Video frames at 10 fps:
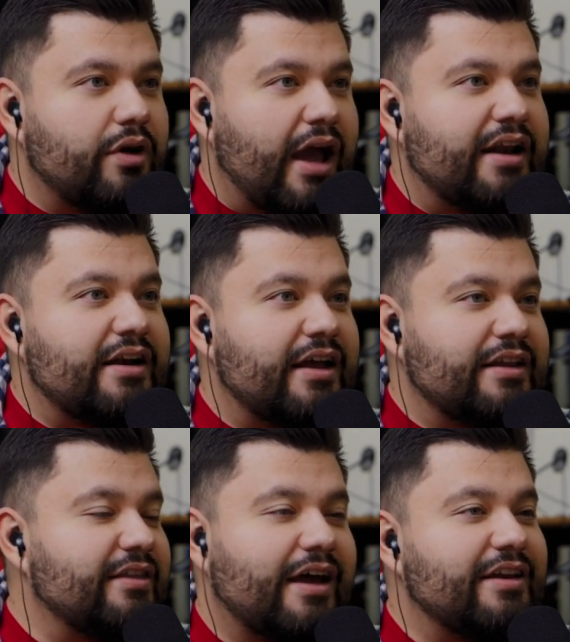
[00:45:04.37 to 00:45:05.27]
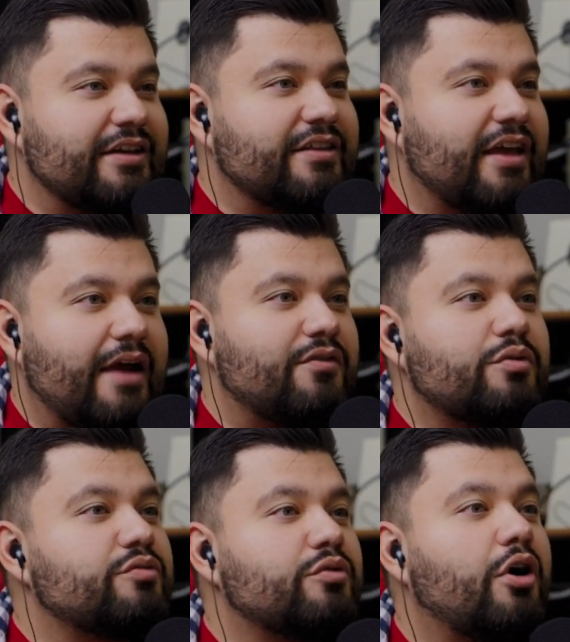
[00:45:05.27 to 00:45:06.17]
had the idea that
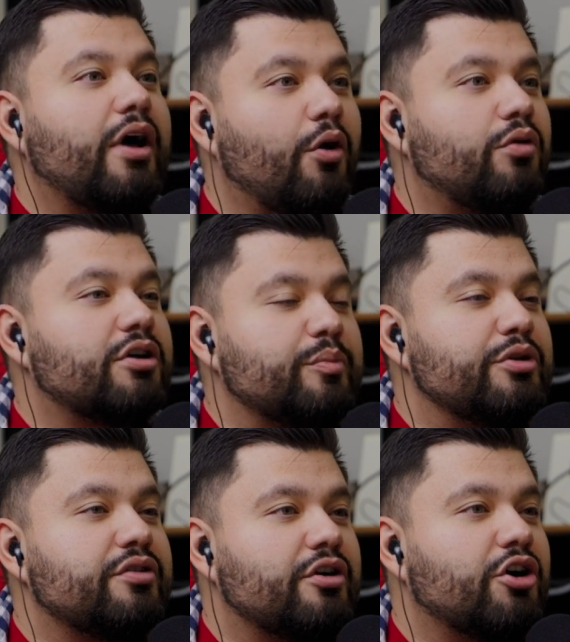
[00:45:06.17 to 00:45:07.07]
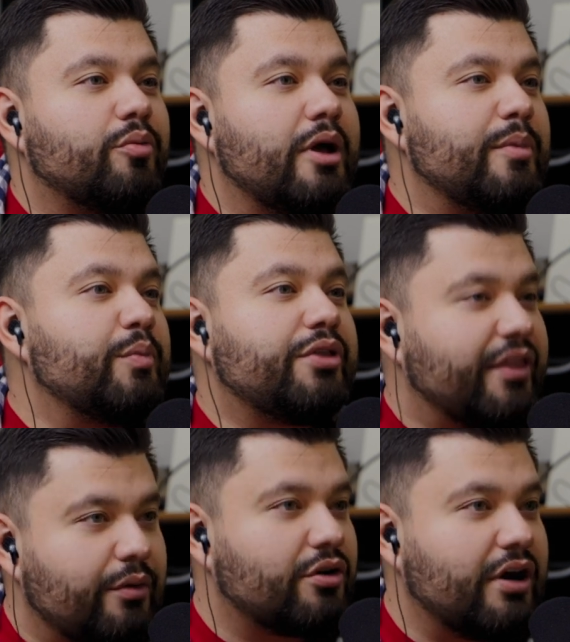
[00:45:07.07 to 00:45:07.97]
everyone will own a computer in their home. People thought
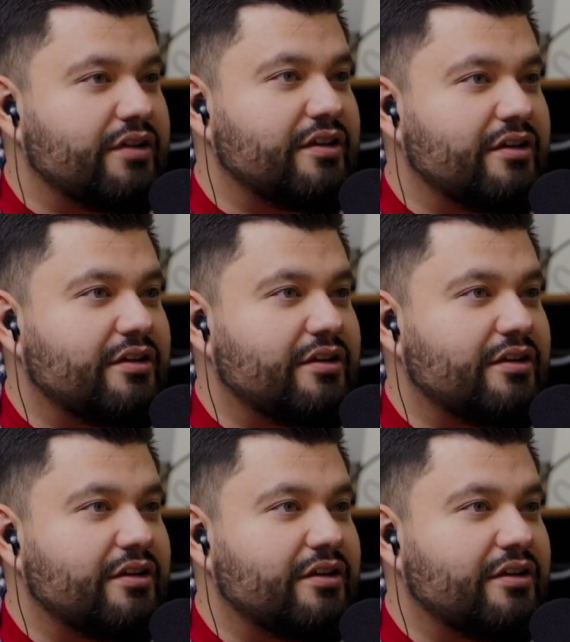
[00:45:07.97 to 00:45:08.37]
they were crazy,